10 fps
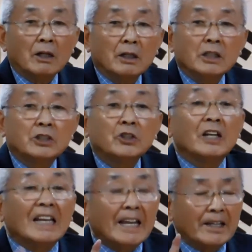each
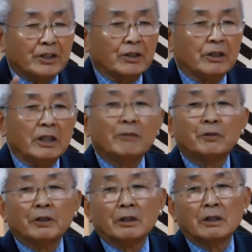letter,
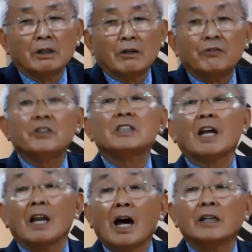even
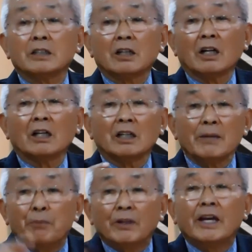physiological
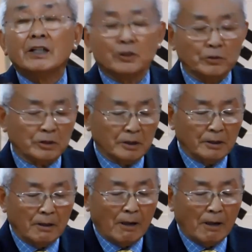implications.